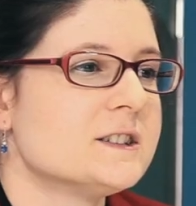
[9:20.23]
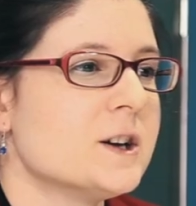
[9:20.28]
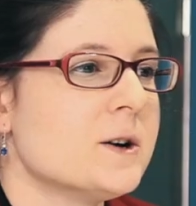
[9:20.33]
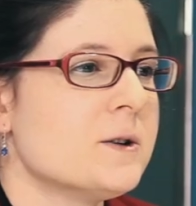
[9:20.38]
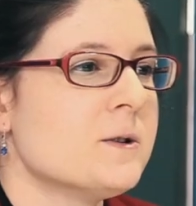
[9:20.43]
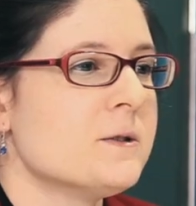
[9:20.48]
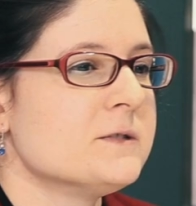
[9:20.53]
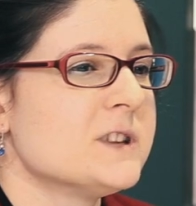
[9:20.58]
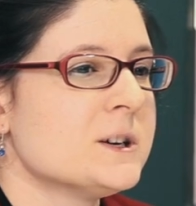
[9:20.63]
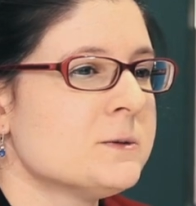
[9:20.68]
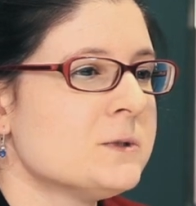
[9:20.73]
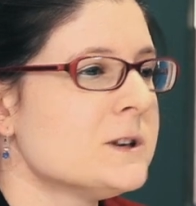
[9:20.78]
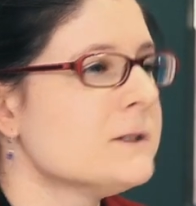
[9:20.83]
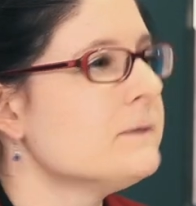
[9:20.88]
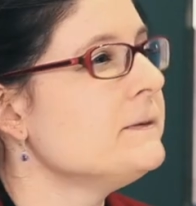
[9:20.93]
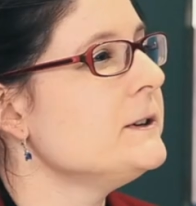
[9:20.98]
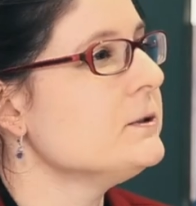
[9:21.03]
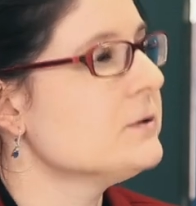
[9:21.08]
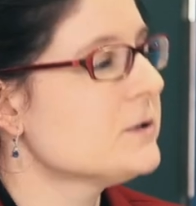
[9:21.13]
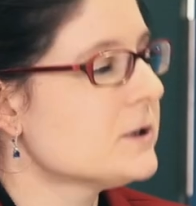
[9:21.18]
So there were a
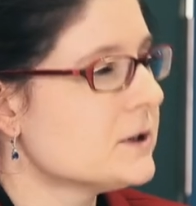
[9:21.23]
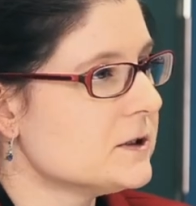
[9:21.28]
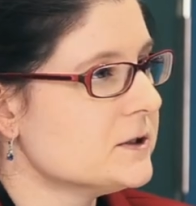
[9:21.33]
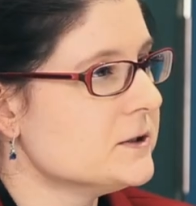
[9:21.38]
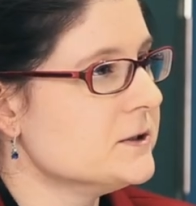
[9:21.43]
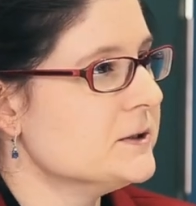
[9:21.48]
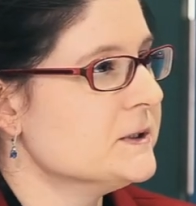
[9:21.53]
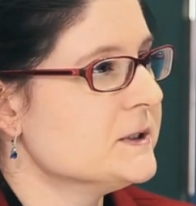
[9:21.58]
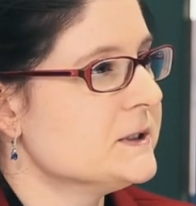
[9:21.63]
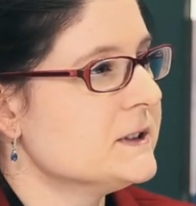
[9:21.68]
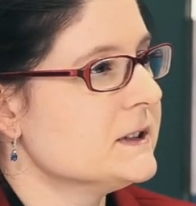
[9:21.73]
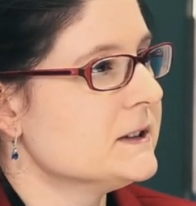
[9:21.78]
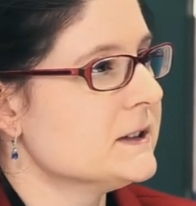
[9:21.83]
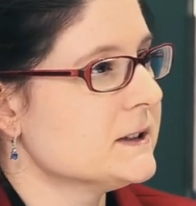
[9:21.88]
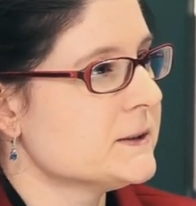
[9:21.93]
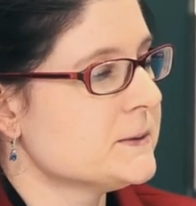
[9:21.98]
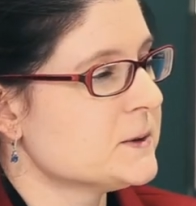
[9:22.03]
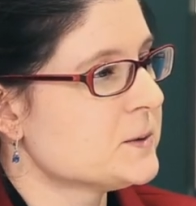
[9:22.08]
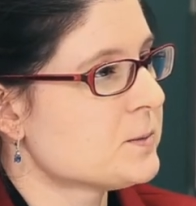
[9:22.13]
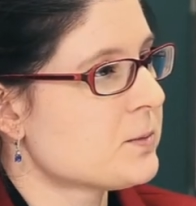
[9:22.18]
few clues that
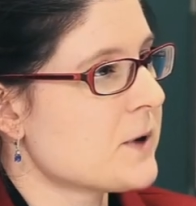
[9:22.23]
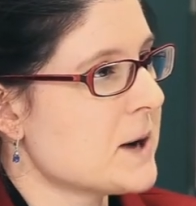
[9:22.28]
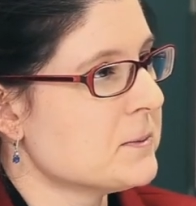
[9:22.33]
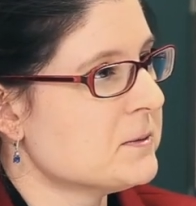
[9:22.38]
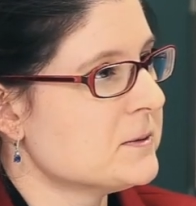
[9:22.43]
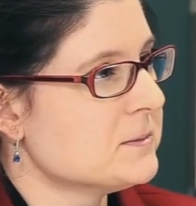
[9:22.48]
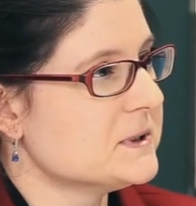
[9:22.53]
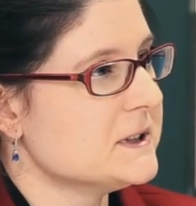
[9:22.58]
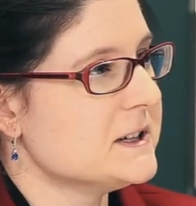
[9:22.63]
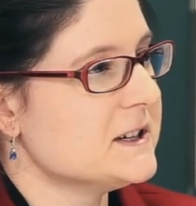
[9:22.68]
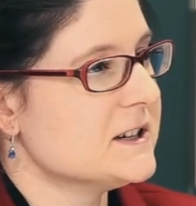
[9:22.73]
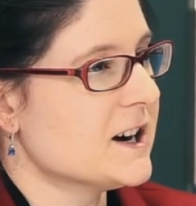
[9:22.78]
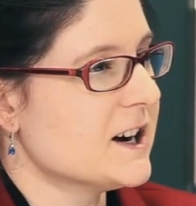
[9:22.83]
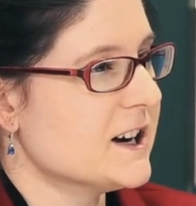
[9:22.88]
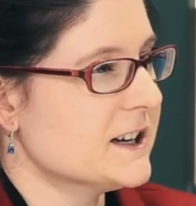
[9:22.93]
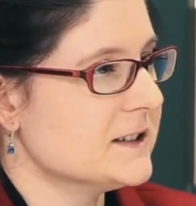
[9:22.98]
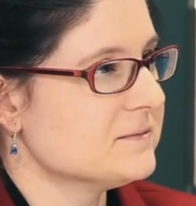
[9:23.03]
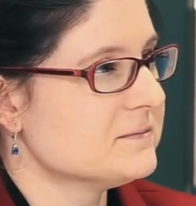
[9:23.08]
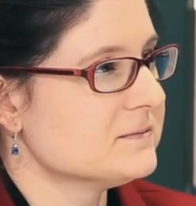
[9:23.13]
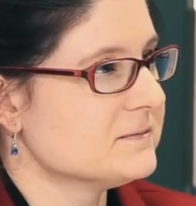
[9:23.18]
this was probably
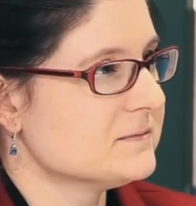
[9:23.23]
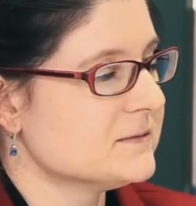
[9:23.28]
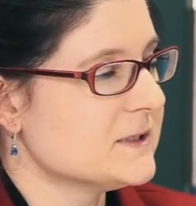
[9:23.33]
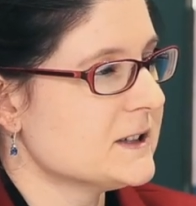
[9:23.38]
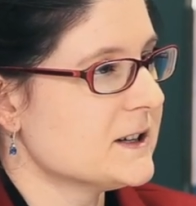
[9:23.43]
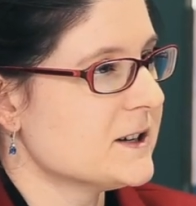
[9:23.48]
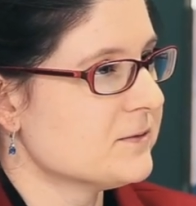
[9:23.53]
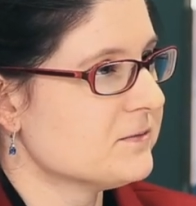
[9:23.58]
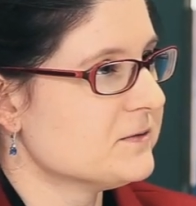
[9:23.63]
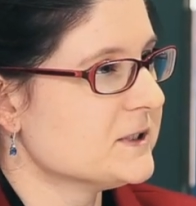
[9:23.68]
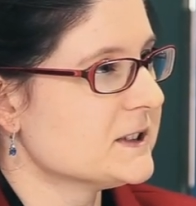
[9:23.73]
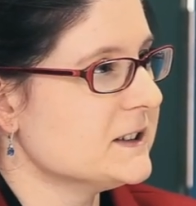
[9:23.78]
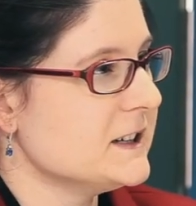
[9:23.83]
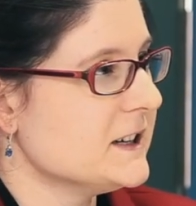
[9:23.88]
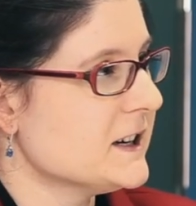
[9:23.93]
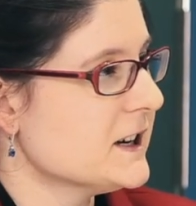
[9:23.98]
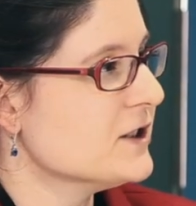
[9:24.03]
not really